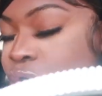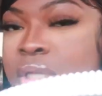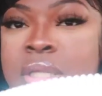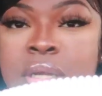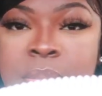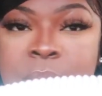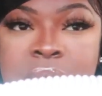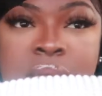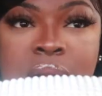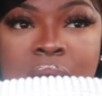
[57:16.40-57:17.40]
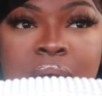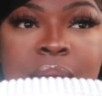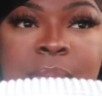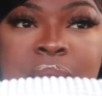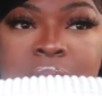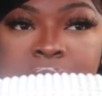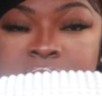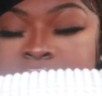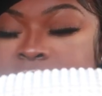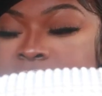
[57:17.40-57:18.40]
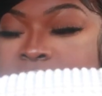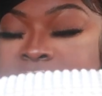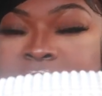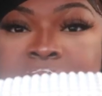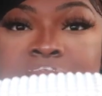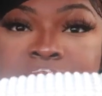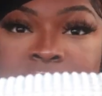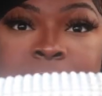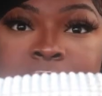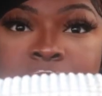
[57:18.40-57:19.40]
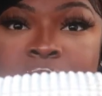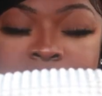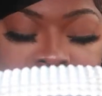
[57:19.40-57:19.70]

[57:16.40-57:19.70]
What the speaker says: earlier, but I didn't leave him in the car. I